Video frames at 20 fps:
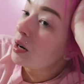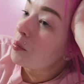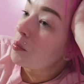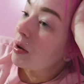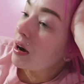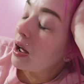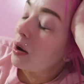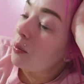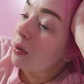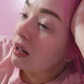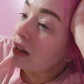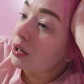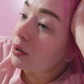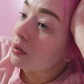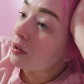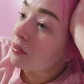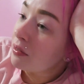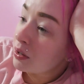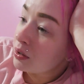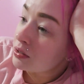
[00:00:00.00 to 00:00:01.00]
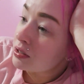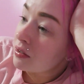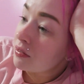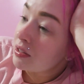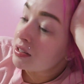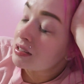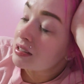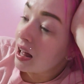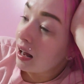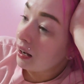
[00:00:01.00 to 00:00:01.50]
But I read the reviews of
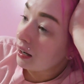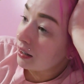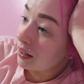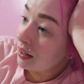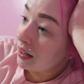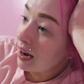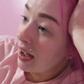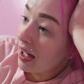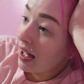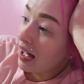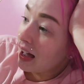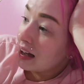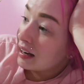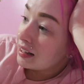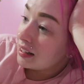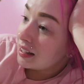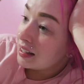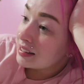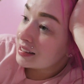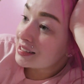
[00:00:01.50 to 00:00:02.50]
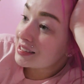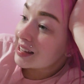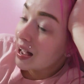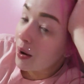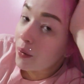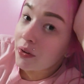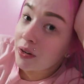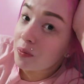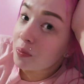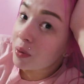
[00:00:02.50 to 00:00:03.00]
the seller and it
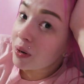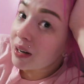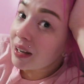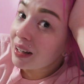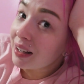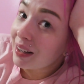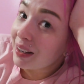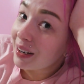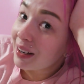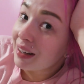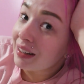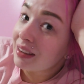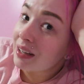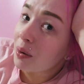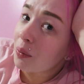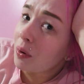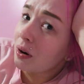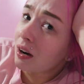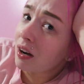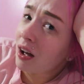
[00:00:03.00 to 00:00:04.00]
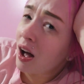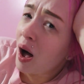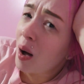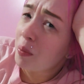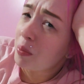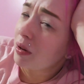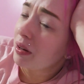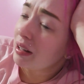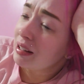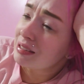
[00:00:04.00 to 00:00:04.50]
sounded pretty good. There were a
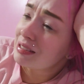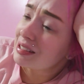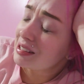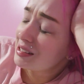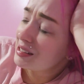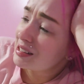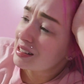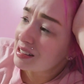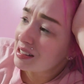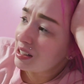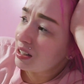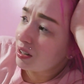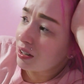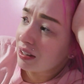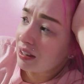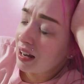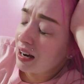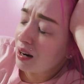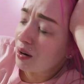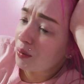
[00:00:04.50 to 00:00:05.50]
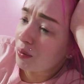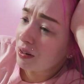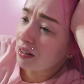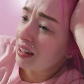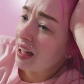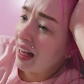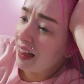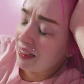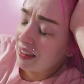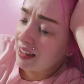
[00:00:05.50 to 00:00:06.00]
couple instances here and there where,
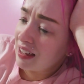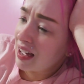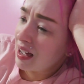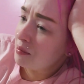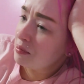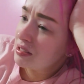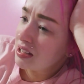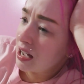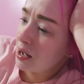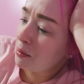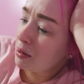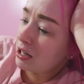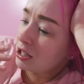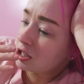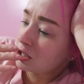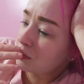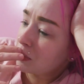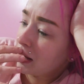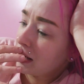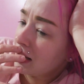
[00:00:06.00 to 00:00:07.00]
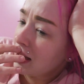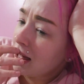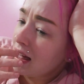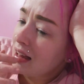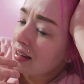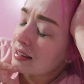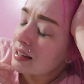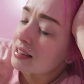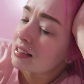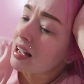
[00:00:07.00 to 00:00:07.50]
yeah, they came damaged, but
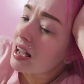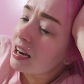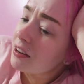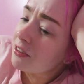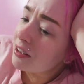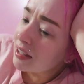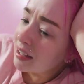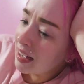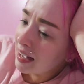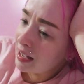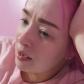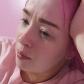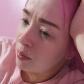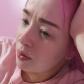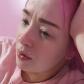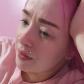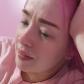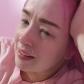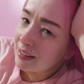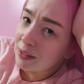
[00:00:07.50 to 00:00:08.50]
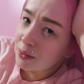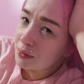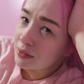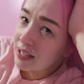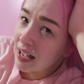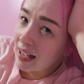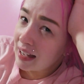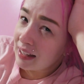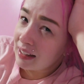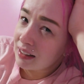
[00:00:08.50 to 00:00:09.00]
that's kind of a gamble that you
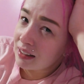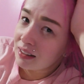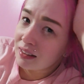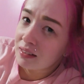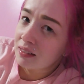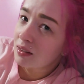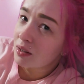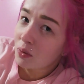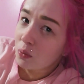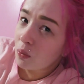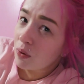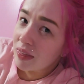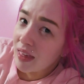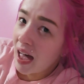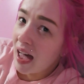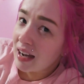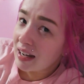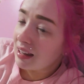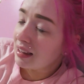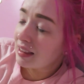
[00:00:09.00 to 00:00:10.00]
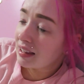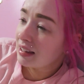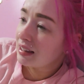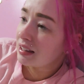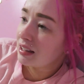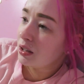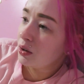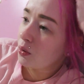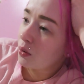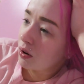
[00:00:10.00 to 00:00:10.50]
take with anything
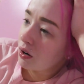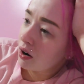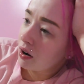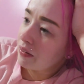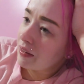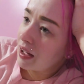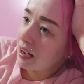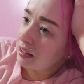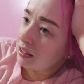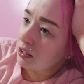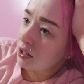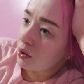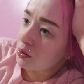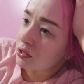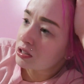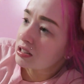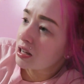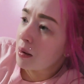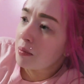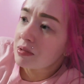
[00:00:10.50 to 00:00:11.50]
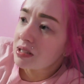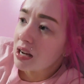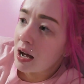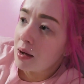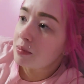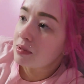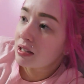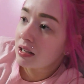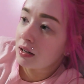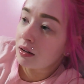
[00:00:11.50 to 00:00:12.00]
that you order online. You know,
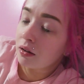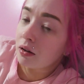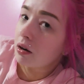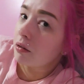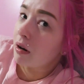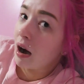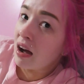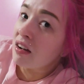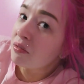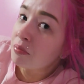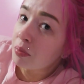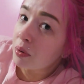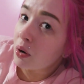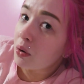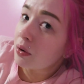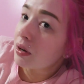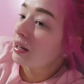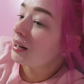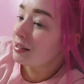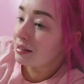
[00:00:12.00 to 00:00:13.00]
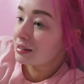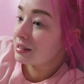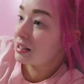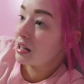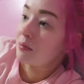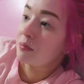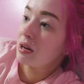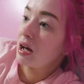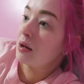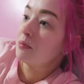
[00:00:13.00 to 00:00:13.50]
sometimes it'll arrive broken and
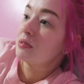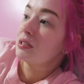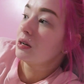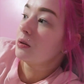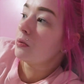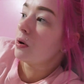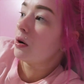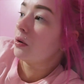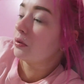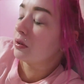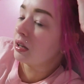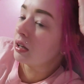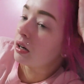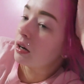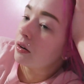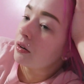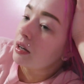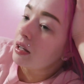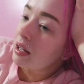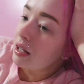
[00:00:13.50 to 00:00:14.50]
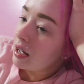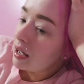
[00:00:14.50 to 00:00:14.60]
sometimes it won't, you know?